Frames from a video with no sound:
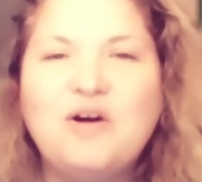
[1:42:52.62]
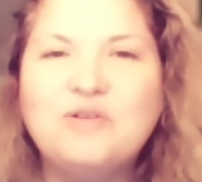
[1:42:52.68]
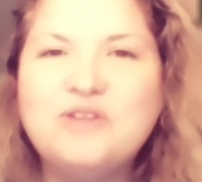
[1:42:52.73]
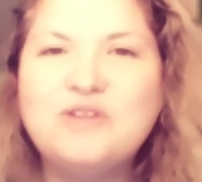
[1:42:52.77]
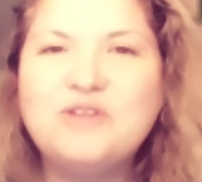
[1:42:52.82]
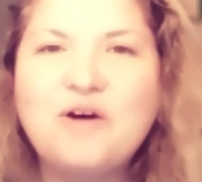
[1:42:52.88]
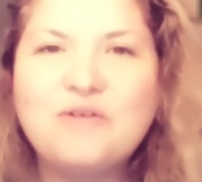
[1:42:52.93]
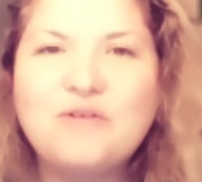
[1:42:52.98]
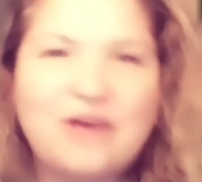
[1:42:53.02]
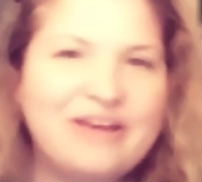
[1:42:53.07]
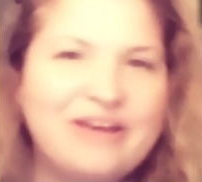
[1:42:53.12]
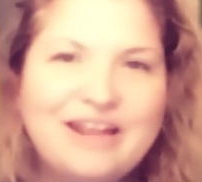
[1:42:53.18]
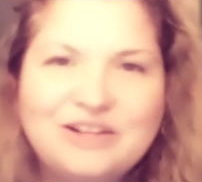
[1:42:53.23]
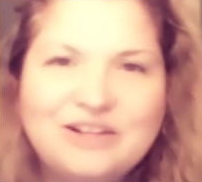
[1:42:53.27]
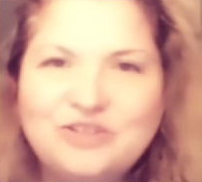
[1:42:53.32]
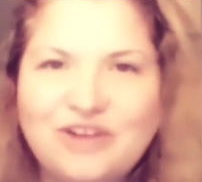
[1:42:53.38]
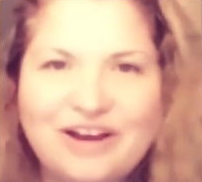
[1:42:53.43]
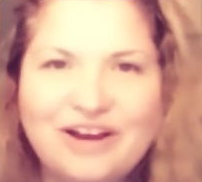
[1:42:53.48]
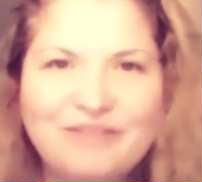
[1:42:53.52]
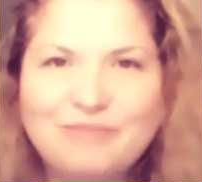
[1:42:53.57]
no, I
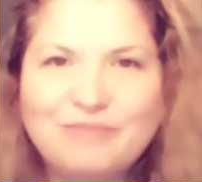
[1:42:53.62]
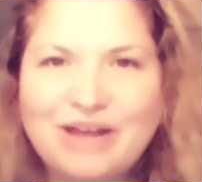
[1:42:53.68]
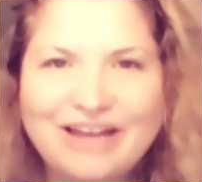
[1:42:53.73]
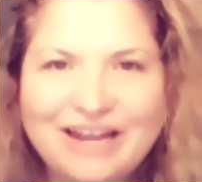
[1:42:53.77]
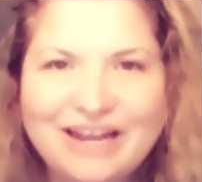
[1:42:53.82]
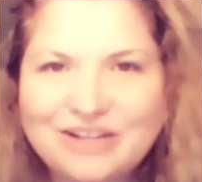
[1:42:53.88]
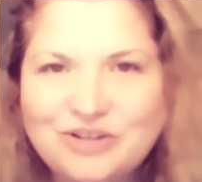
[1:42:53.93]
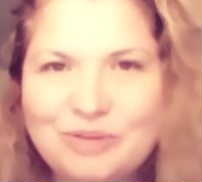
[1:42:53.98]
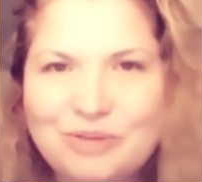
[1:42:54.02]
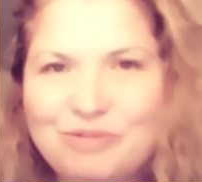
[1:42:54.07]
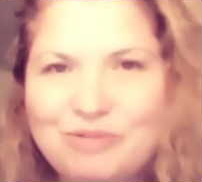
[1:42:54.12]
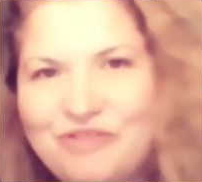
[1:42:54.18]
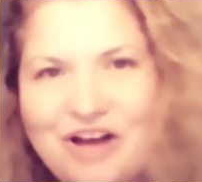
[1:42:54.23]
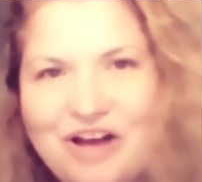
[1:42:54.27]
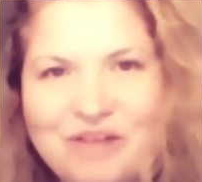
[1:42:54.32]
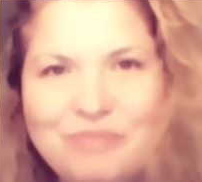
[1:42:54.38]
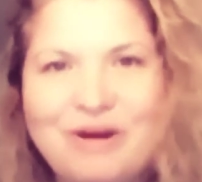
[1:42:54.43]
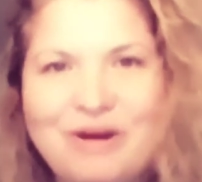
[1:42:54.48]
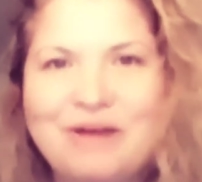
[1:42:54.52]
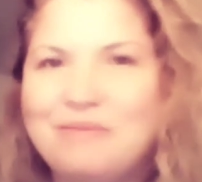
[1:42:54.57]
gotta drop a
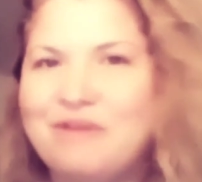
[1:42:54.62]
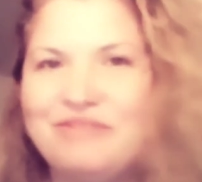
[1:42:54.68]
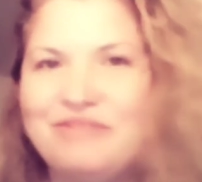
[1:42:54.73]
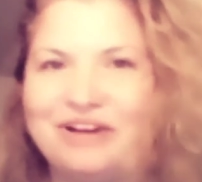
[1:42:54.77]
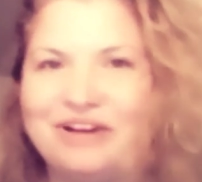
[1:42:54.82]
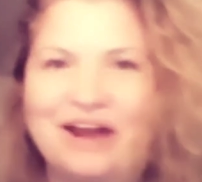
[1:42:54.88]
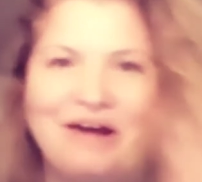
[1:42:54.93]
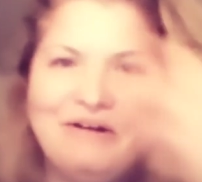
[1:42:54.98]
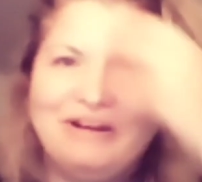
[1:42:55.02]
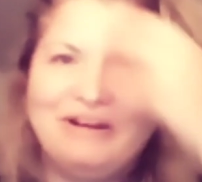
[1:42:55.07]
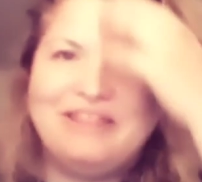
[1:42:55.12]
fuck bomb every now and